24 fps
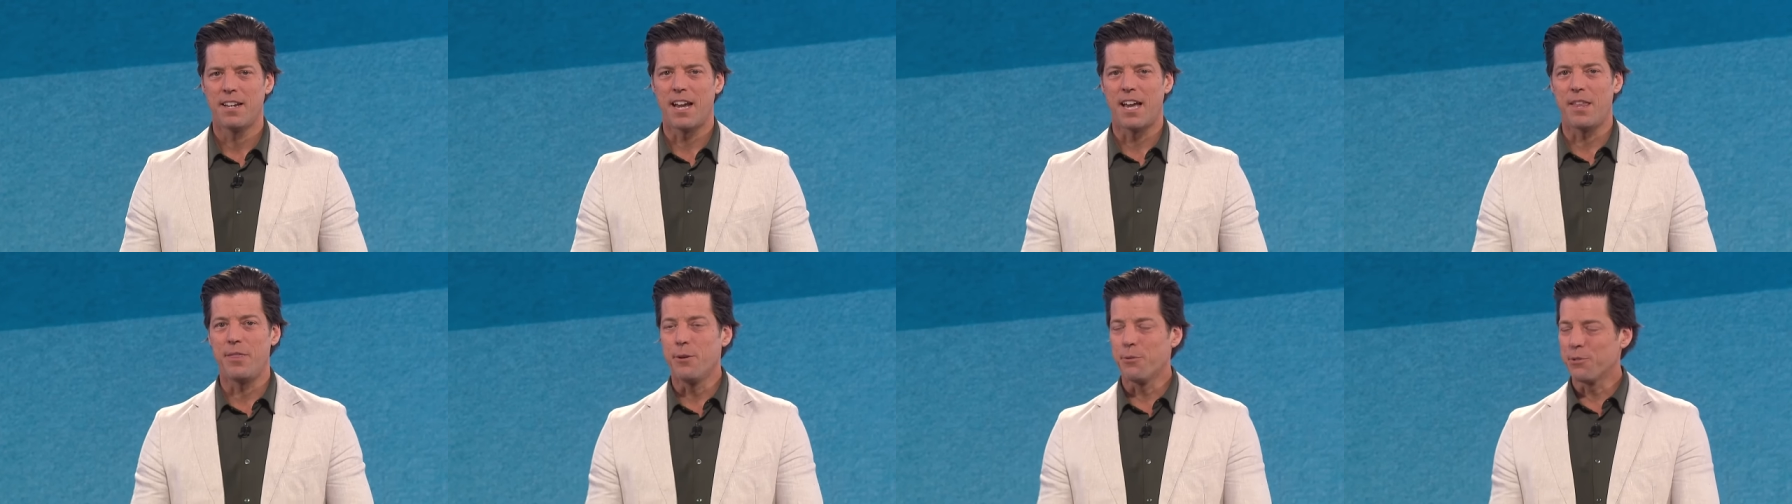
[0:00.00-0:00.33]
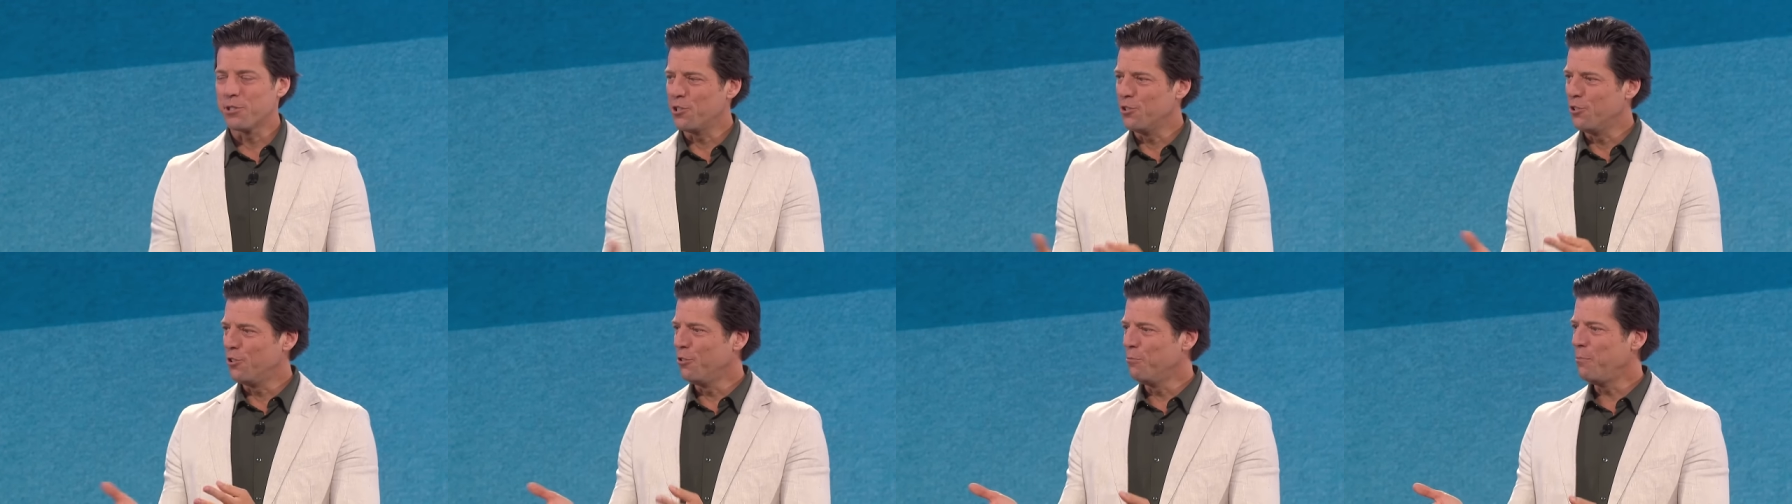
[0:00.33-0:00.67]
And there
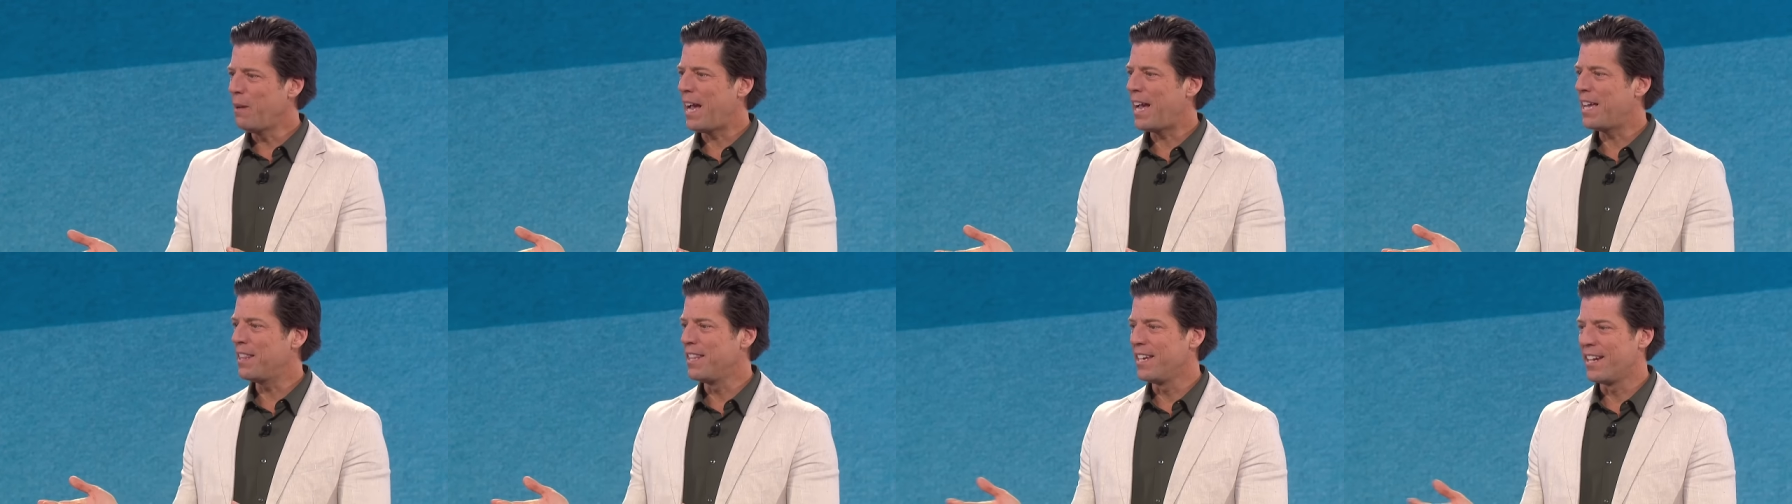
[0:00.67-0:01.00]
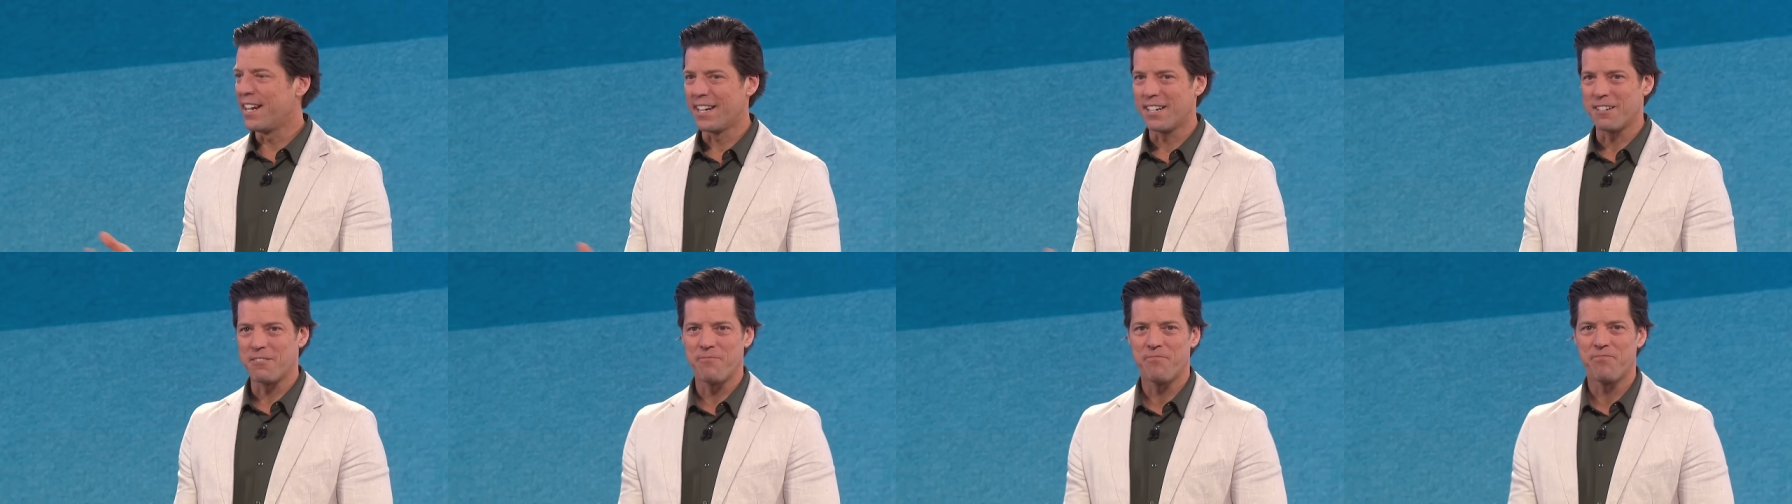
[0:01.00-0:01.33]
was an old man
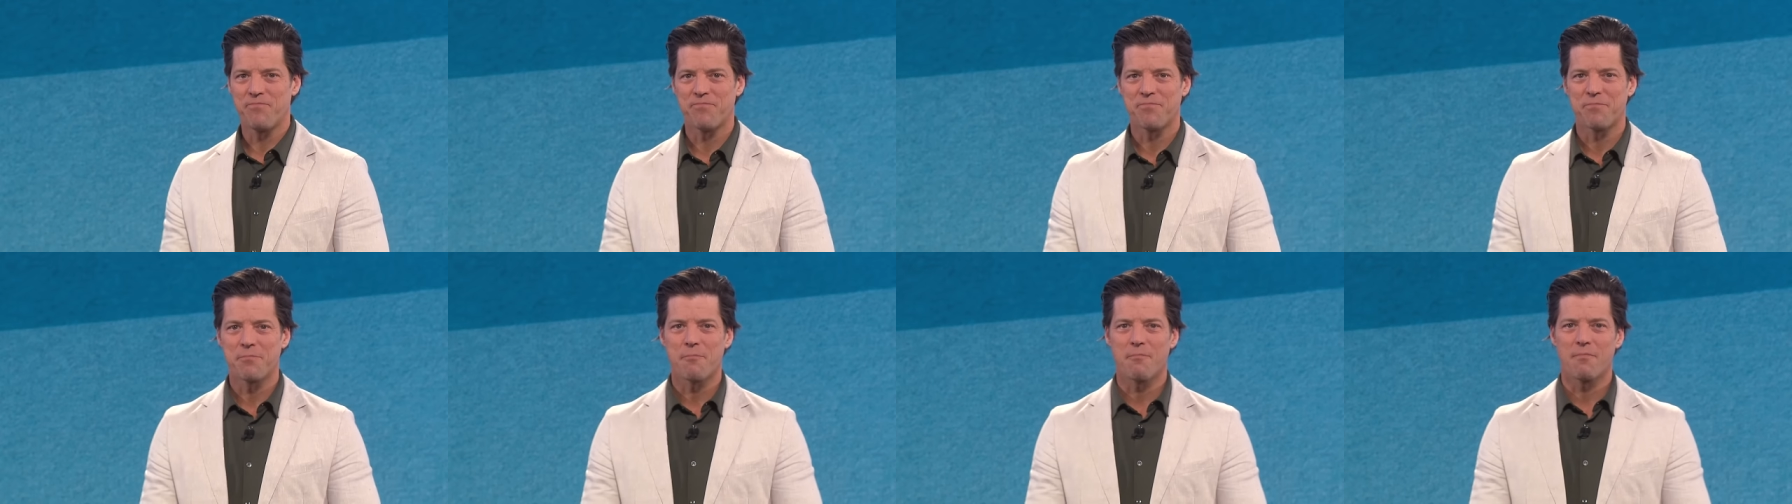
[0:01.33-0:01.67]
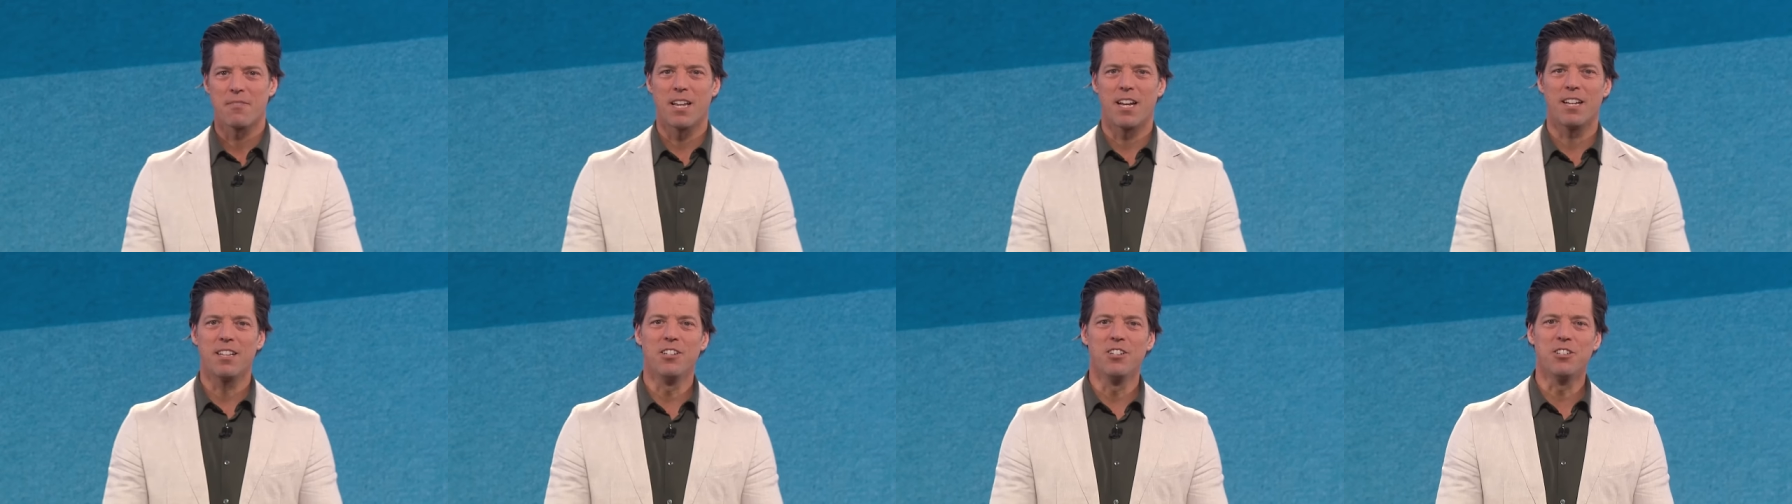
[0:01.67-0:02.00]
there. I